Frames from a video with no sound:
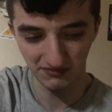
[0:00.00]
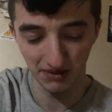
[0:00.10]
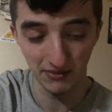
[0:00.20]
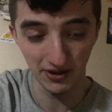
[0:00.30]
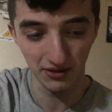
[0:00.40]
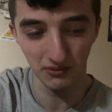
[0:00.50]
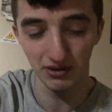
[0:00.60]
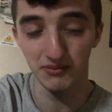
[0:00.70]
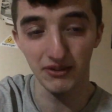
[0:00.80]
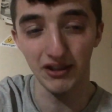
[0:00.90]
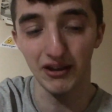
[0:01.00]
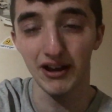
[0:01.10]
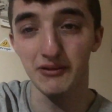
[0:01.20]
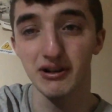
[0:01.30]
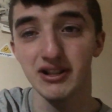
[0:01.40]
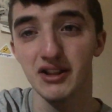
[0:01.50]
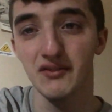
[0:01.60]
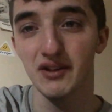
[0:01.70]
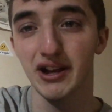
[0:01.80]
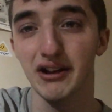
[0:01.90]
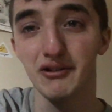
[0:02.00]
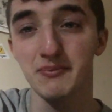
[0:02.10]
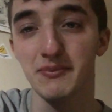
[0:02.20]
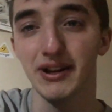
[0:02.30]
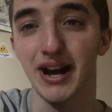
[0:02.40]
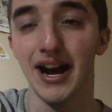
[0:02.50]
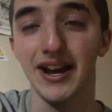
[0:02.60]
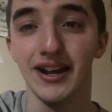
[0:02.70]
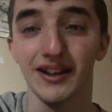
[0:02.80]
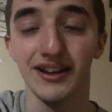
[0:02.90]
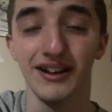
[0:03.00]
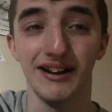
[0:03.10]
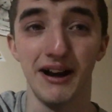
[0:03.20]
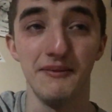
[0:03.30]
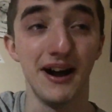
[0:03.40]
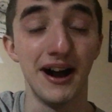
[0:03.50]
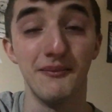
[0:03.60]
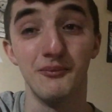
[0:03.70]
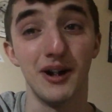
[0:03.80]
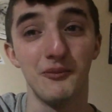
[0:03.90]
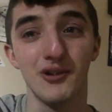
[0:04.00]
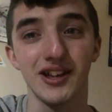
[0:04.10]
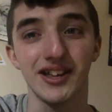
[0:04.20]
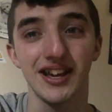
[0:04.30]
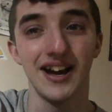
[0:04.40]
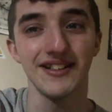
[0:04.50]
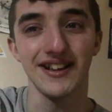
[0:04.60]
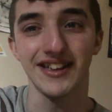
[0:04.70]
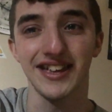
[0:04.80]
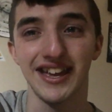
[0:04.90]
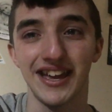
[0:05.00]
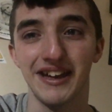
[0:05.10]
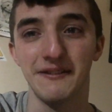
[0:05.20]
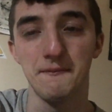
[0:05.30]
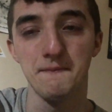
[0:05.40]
It means the world to me that you guys watch these videos, but I'm weak, guys. I can't.